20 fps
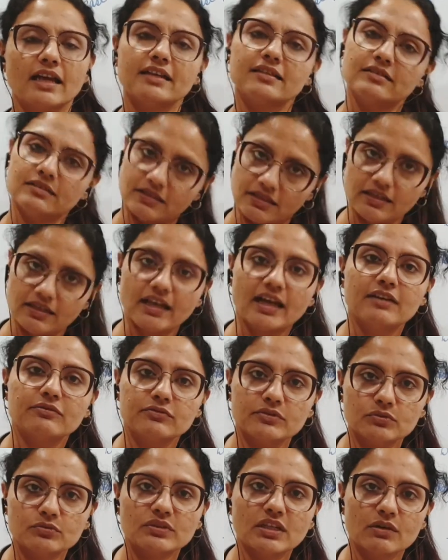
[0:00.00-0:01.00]
I still have
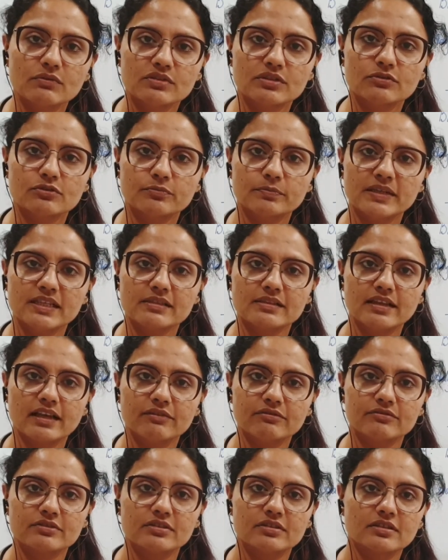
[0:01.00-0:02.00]
2,000 rupees
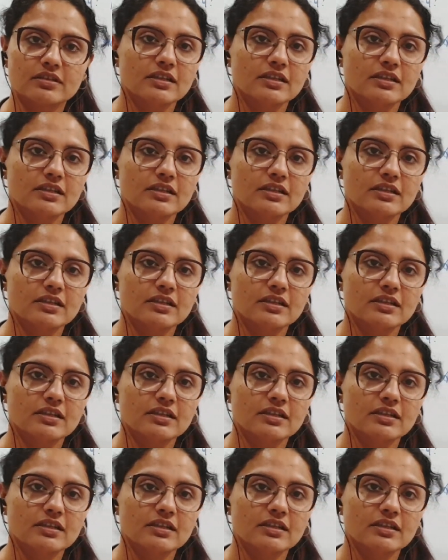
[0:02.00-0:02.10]
left.